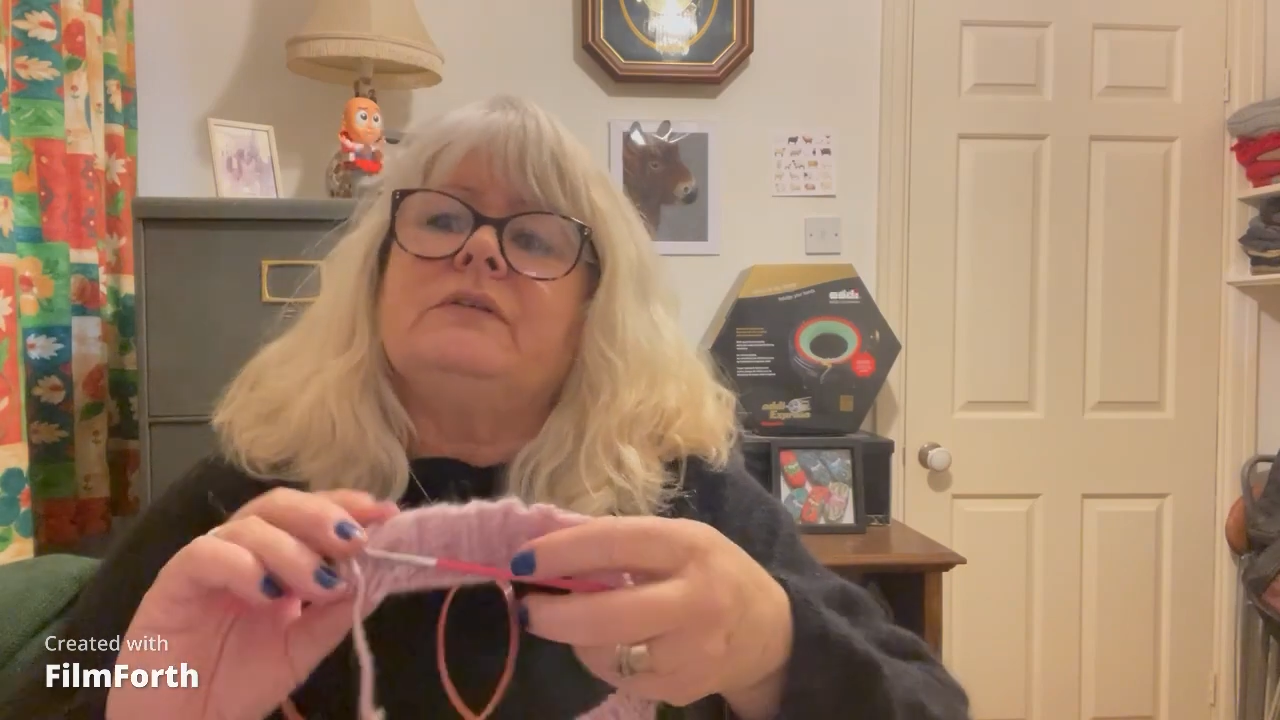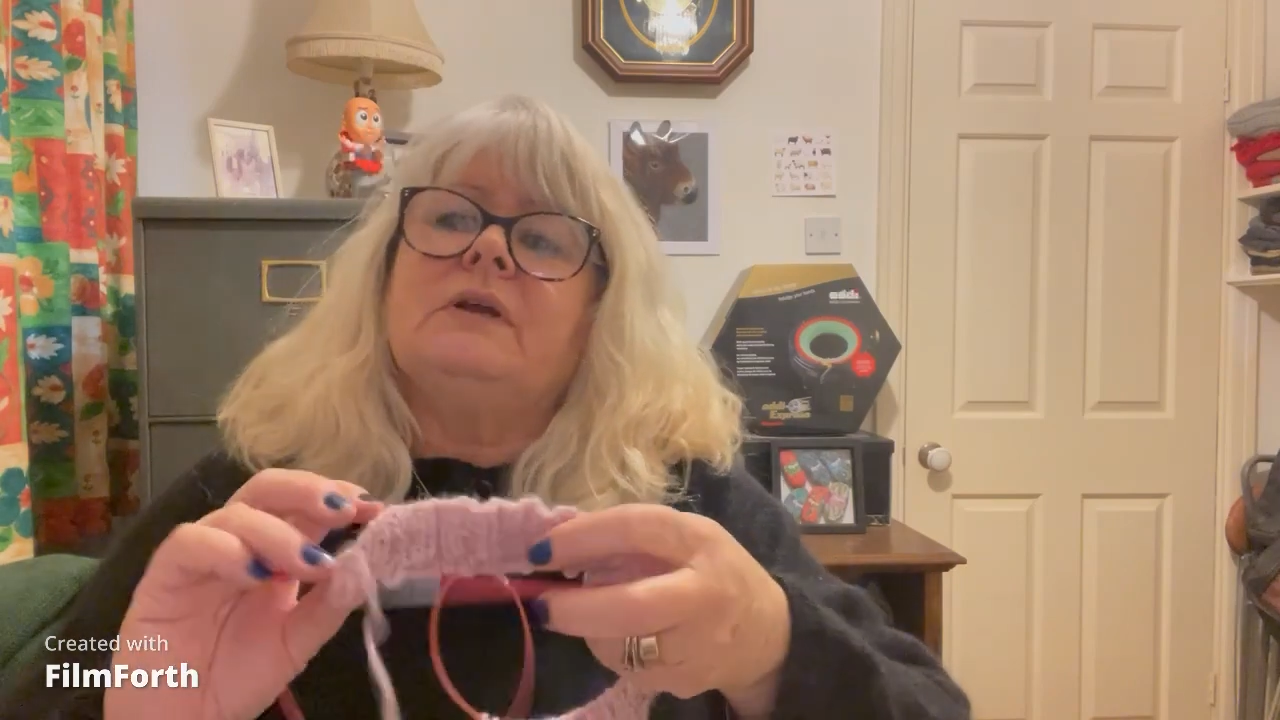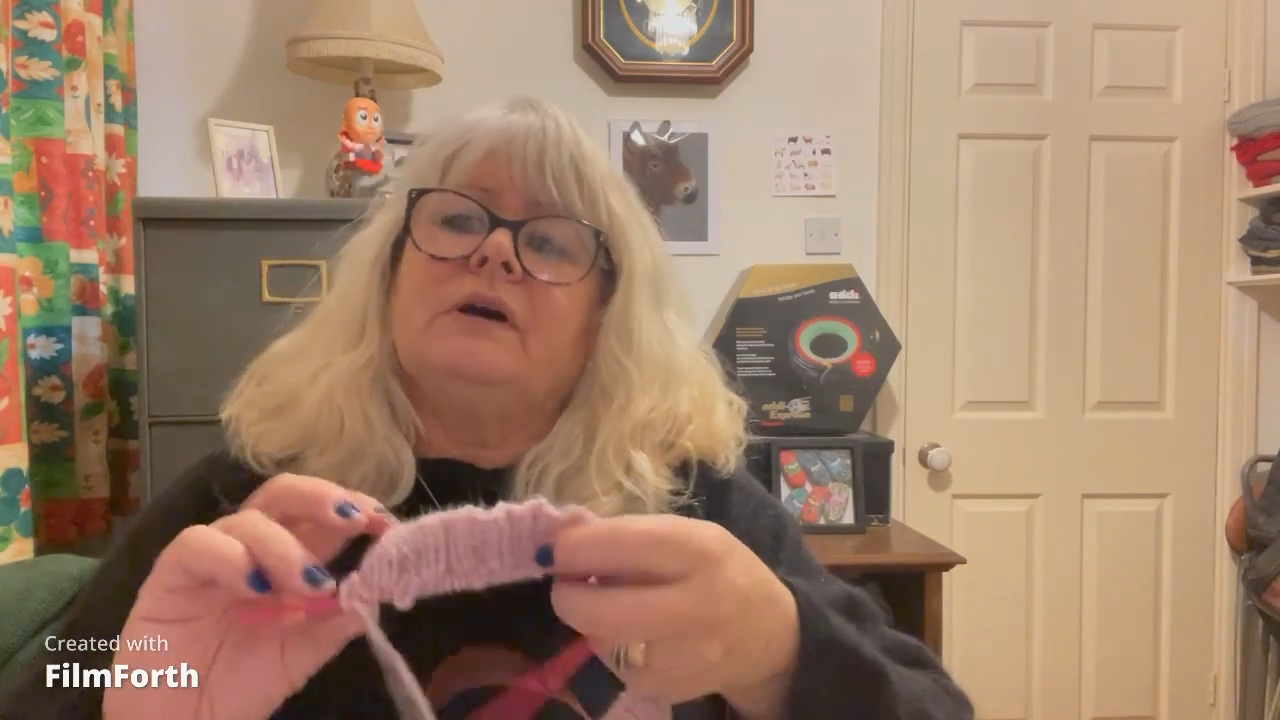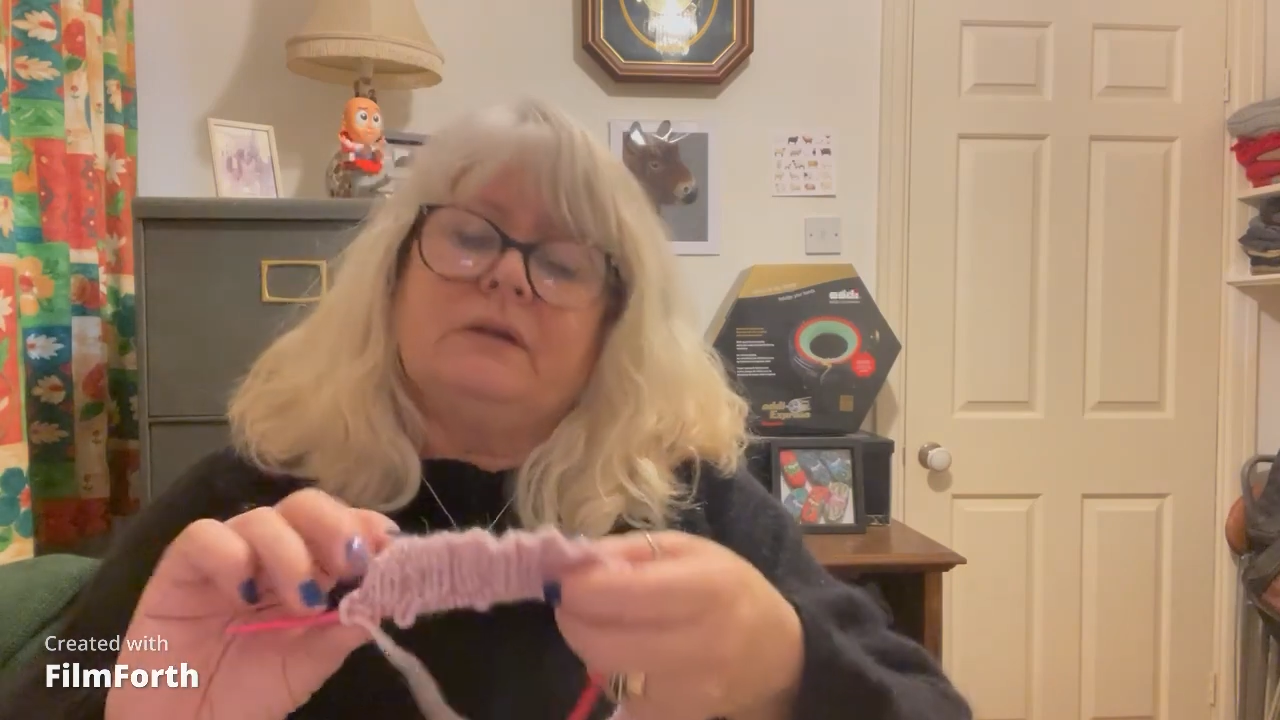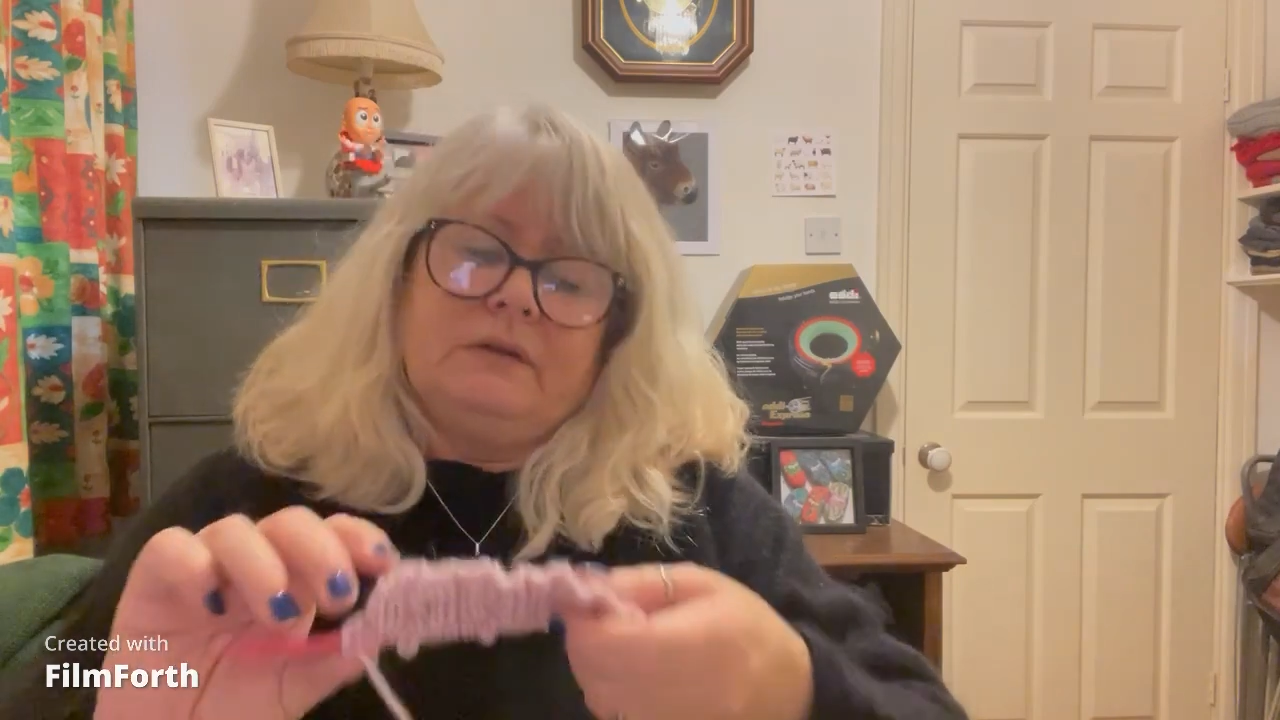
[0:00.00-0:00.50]

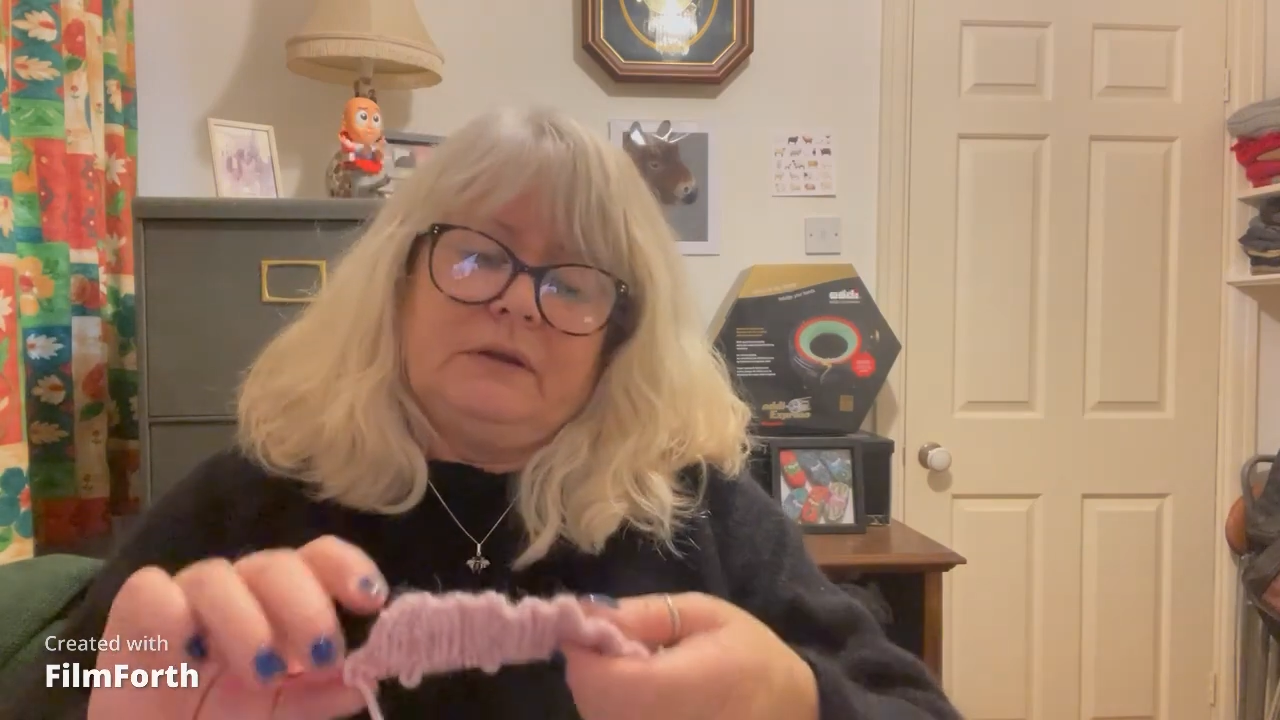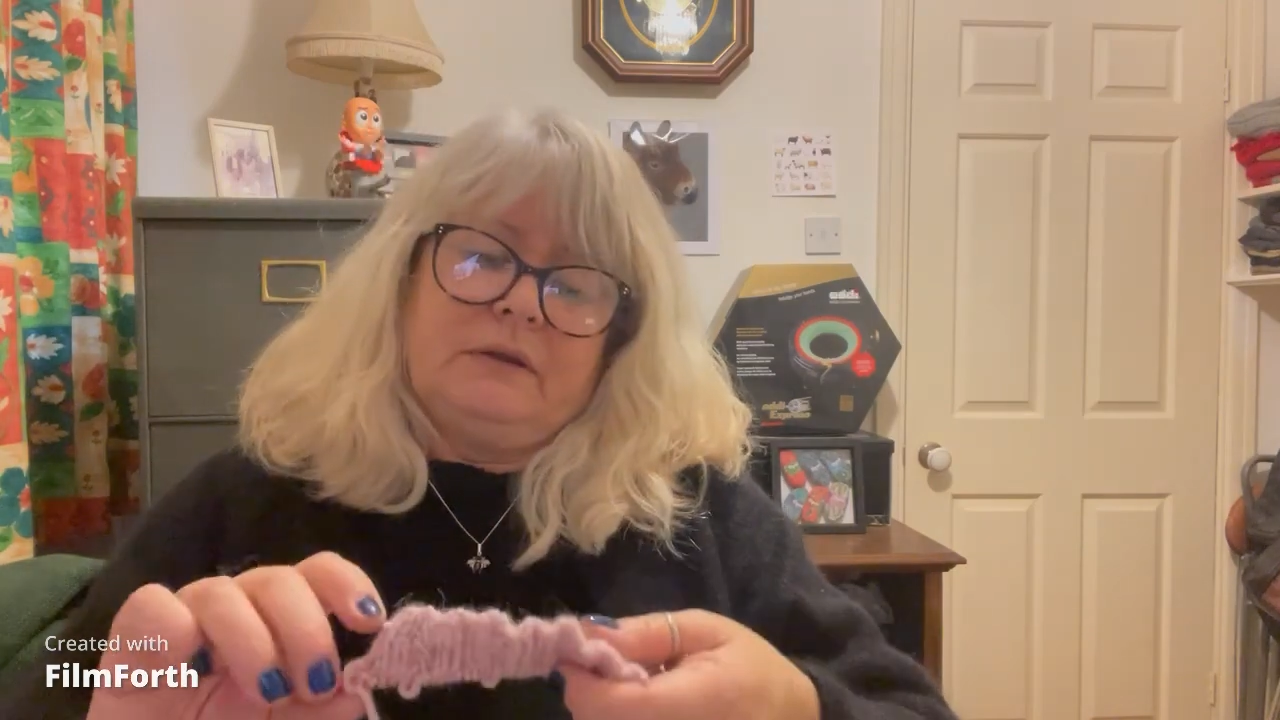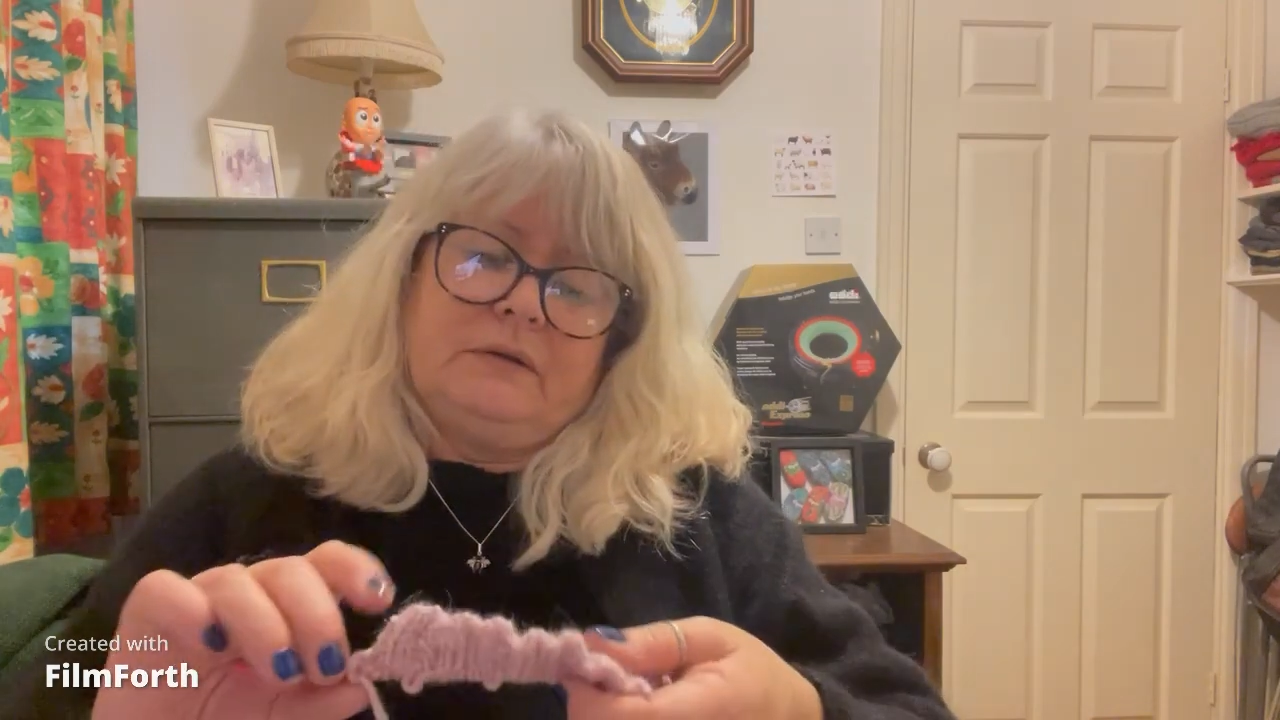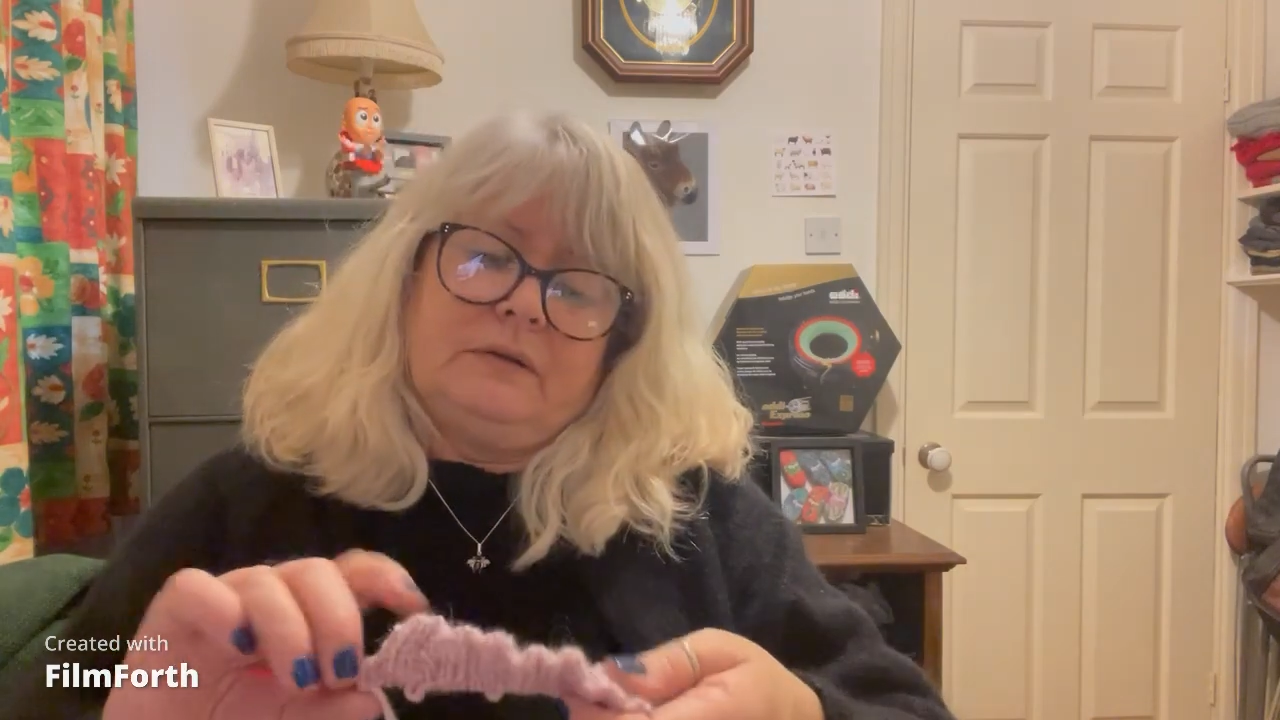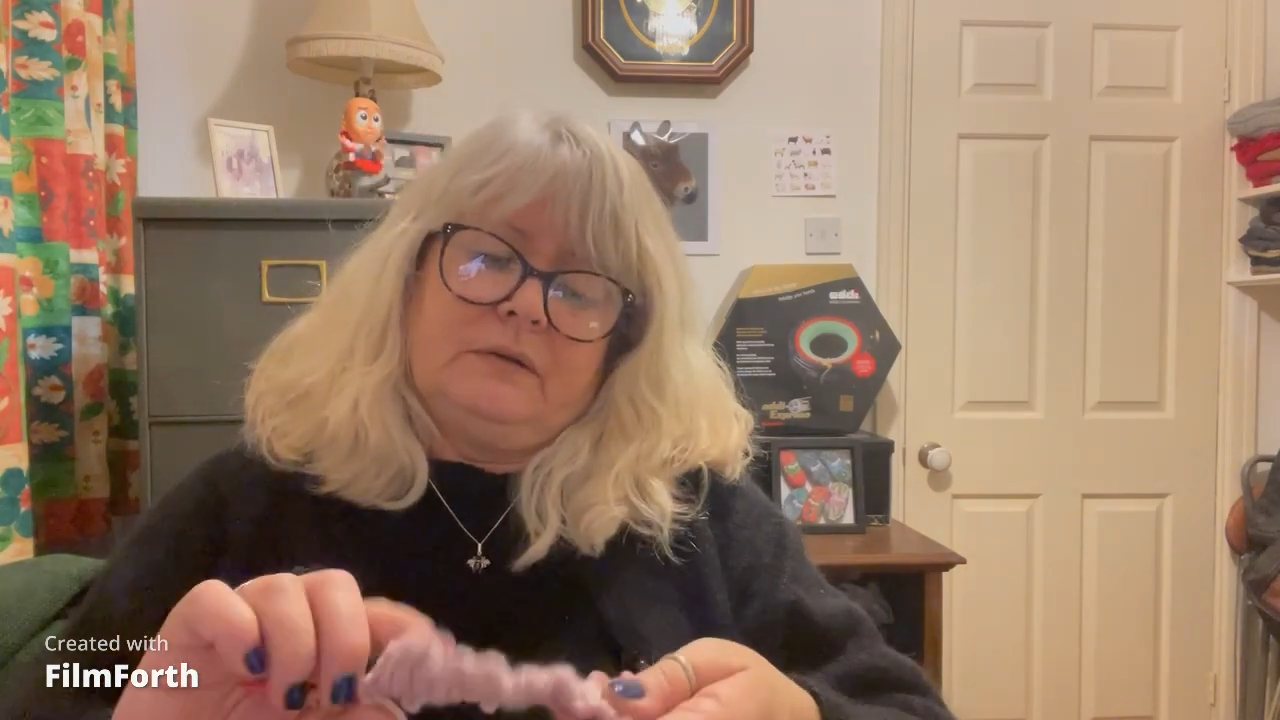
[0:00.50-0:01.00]

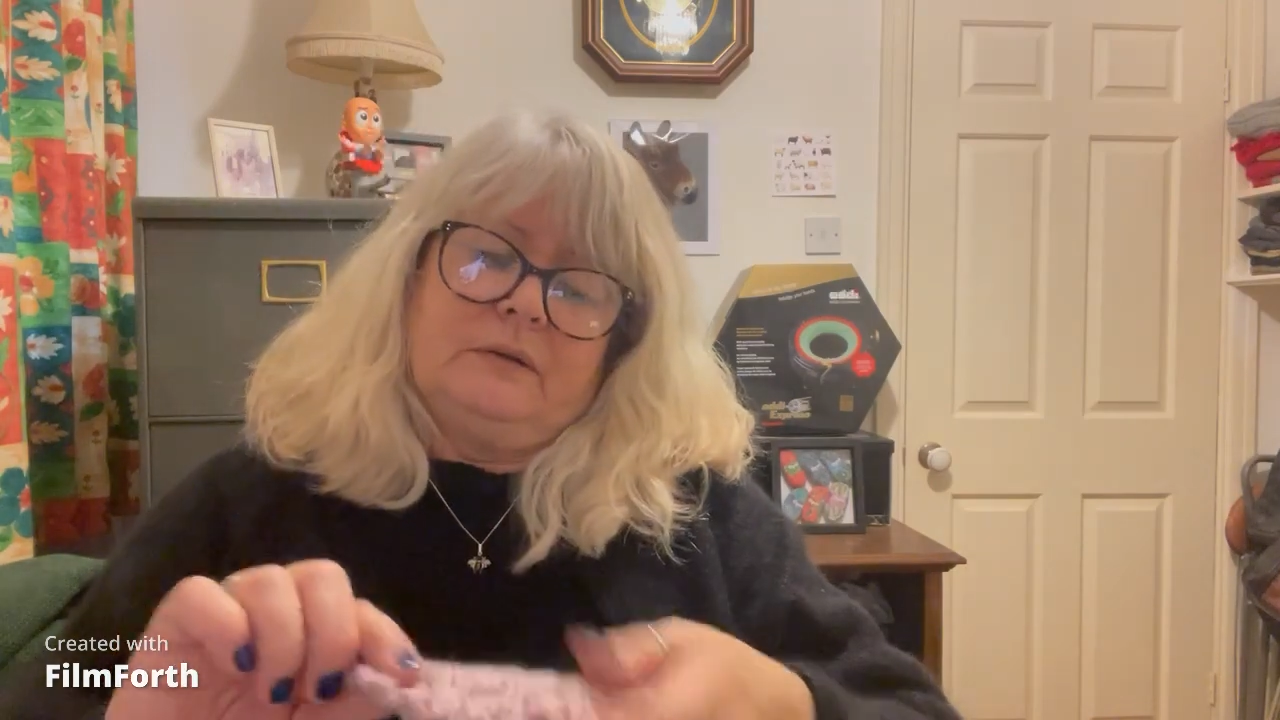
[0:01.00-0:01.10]
started